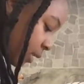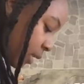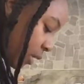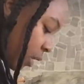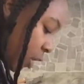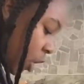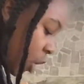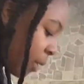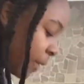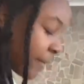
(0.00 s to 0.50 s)
Oh,
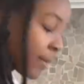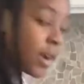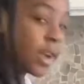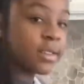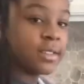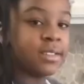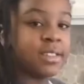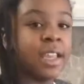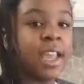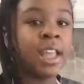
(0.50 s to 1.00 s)
I forgot to
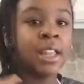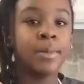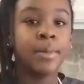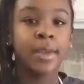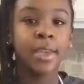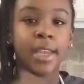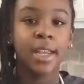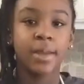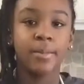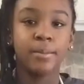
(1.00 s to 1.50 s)
say at the
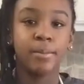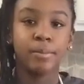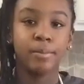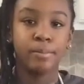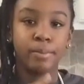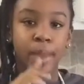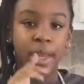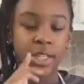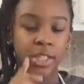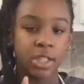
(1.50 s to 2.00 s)
beginning, make
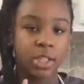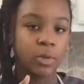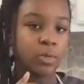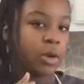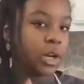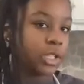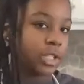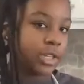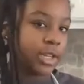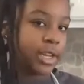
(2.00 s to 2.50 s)
sure you wash
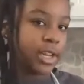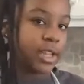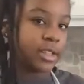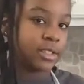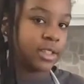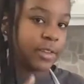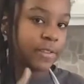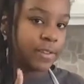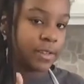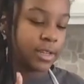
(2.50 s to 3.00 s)
your hands so you
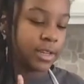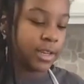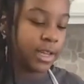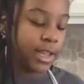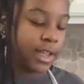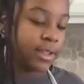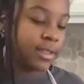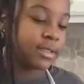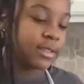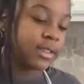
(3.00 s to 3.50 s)
have clean
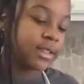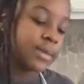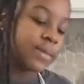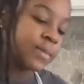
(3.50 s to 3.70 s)
hands.